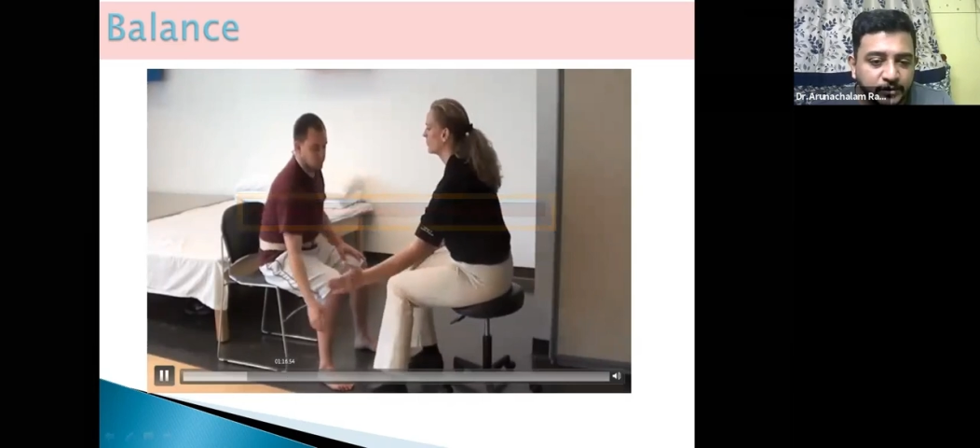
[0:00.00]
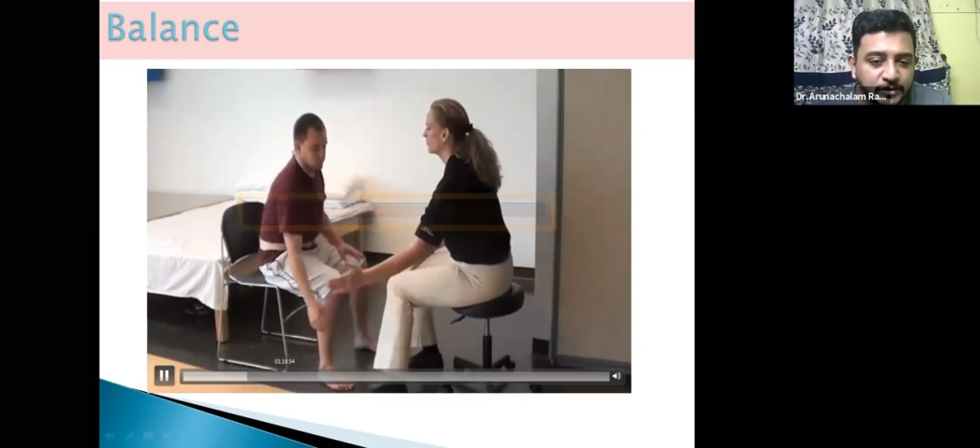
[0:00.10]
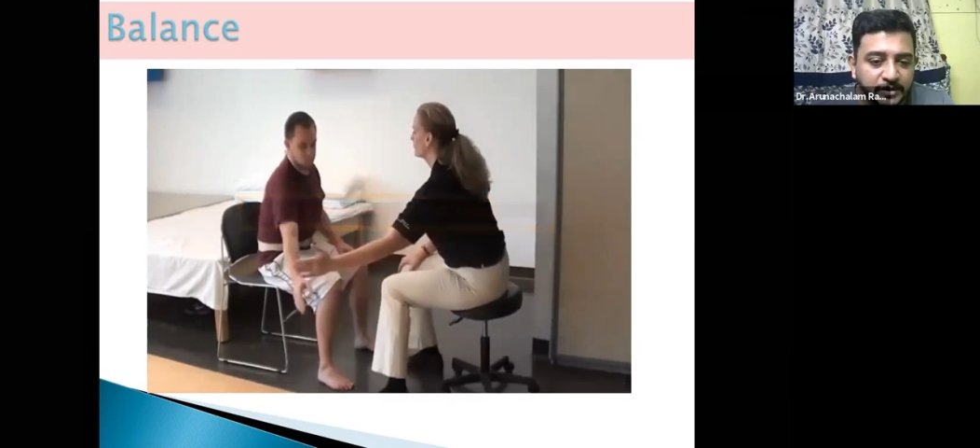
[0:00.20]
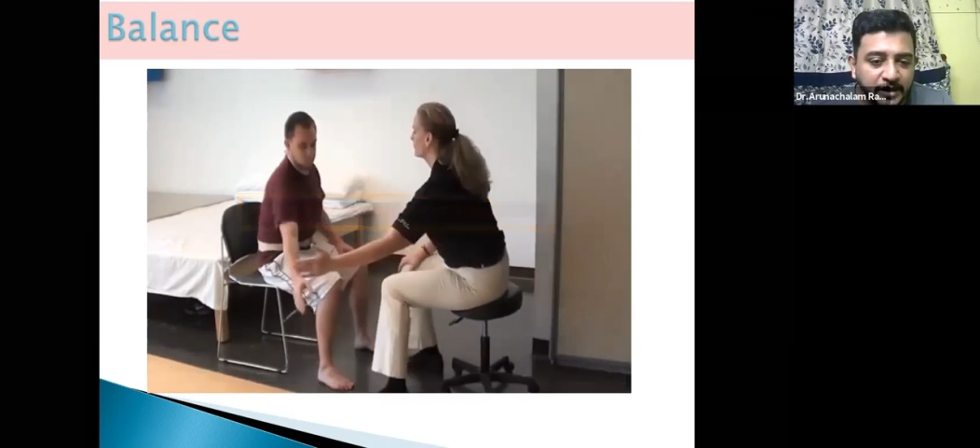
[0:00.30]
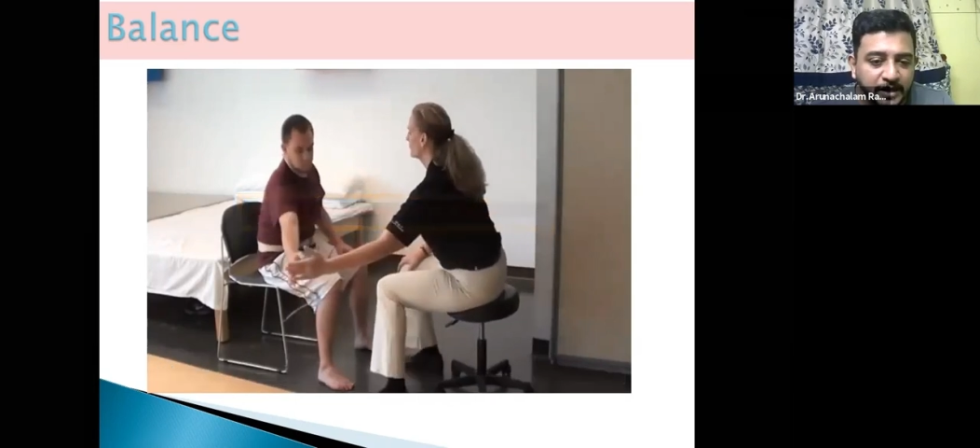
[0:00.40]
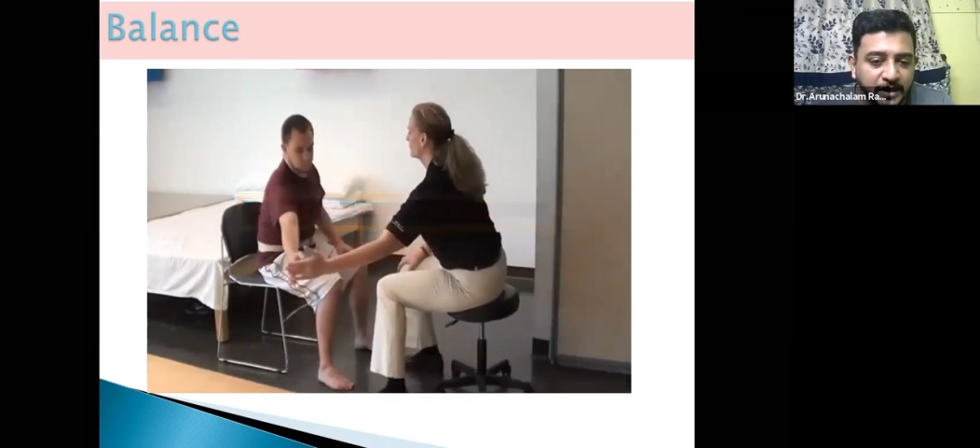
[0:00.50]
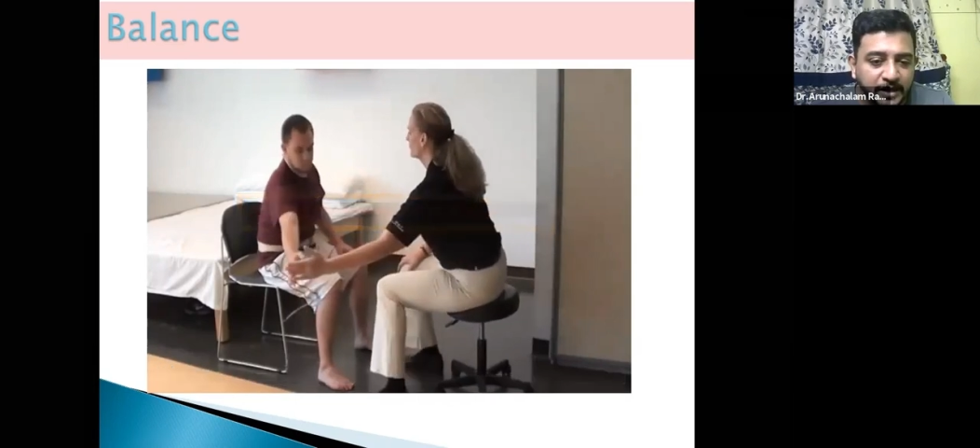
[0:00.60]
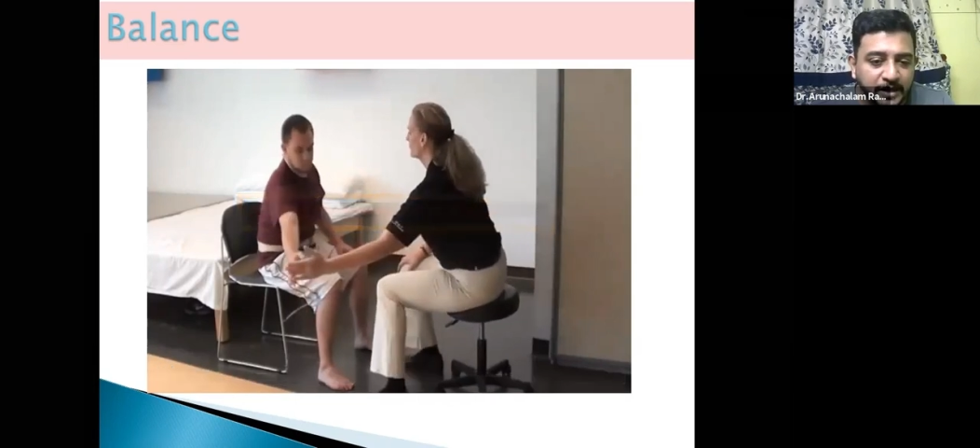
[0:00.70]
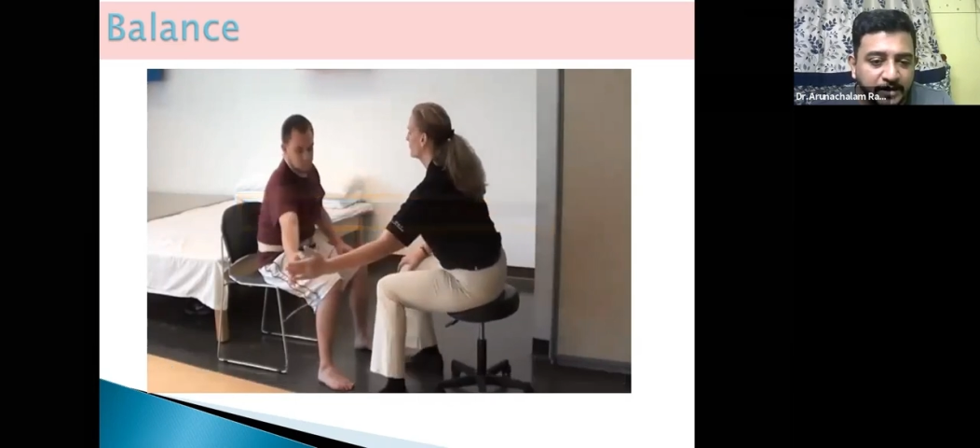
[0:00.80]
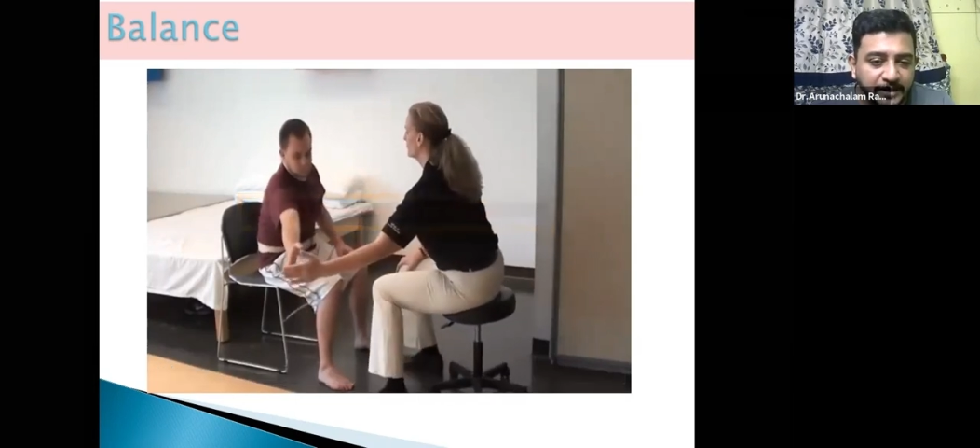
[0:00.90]
within
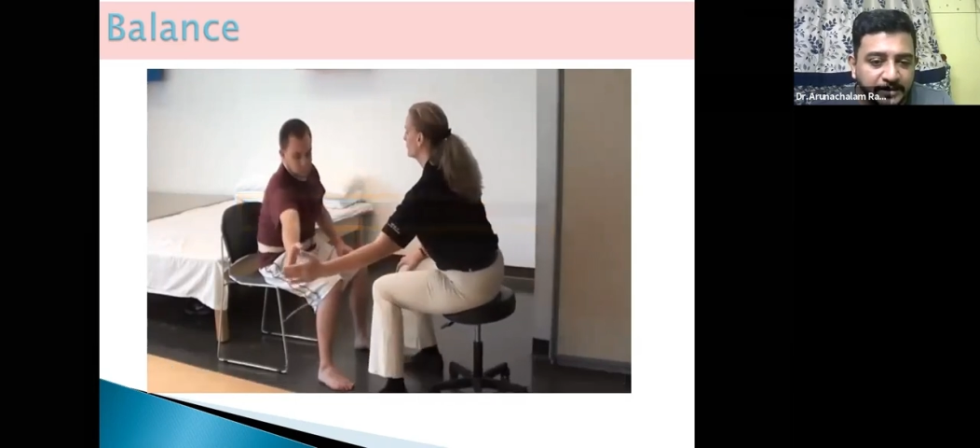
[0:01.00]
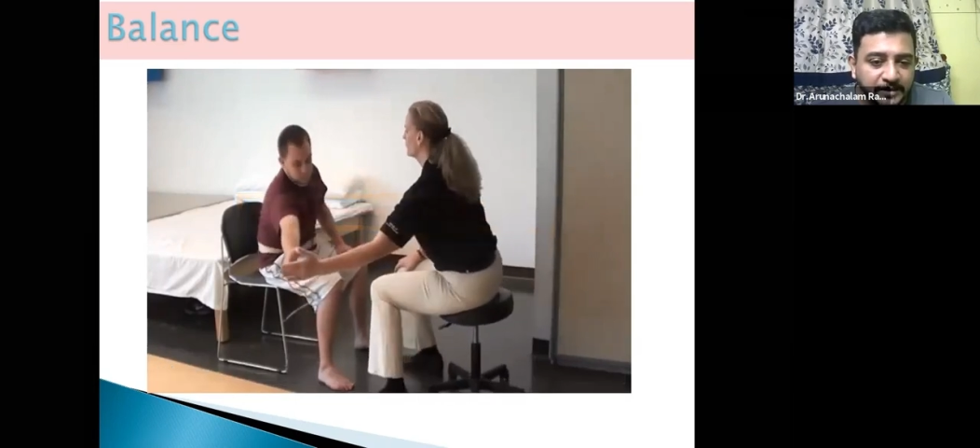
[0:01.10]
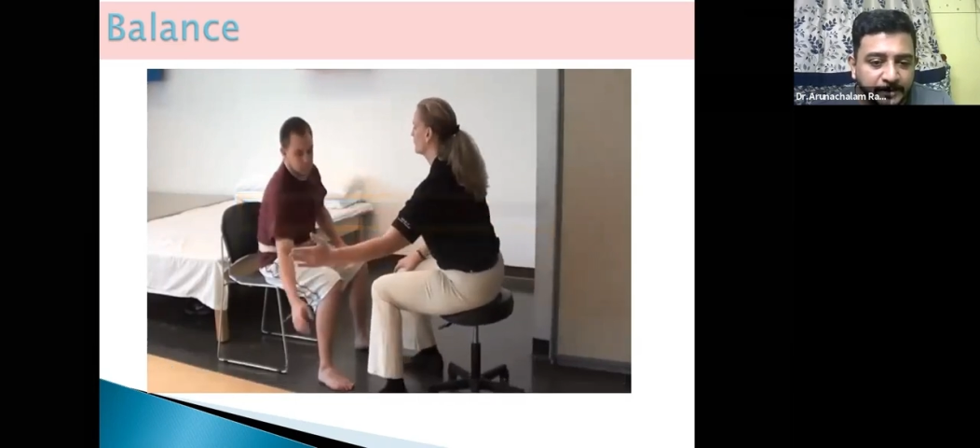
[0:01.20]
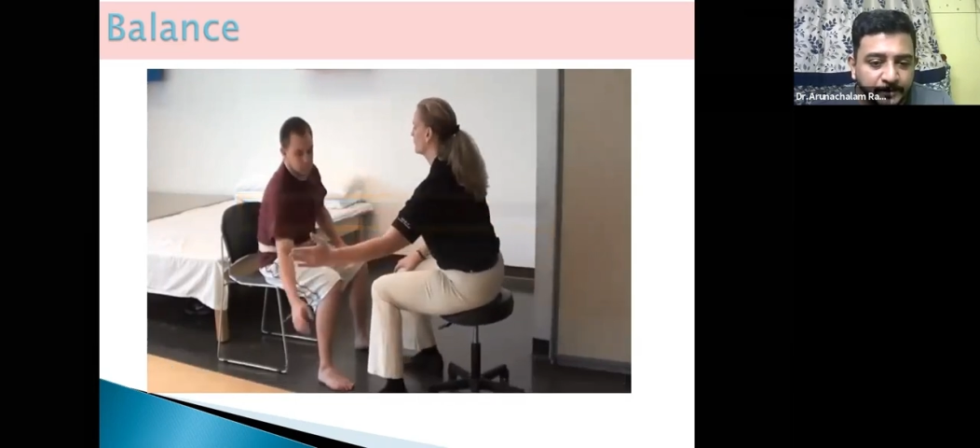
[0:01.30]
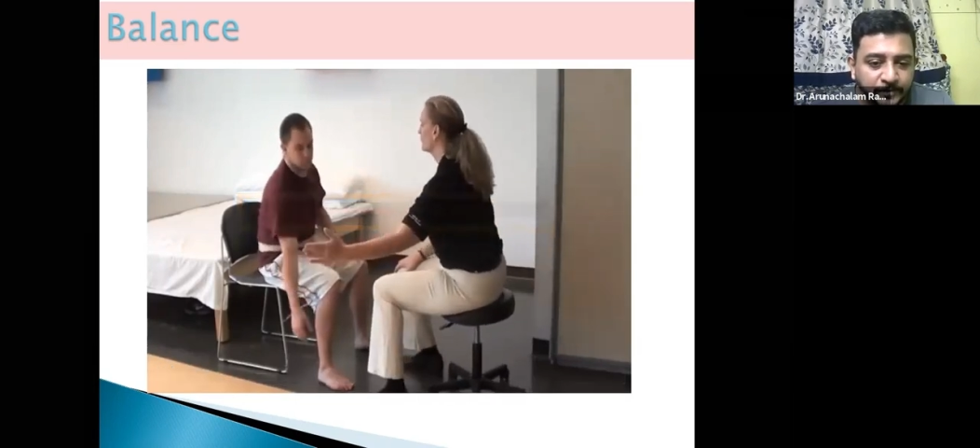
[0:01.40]
arm's length,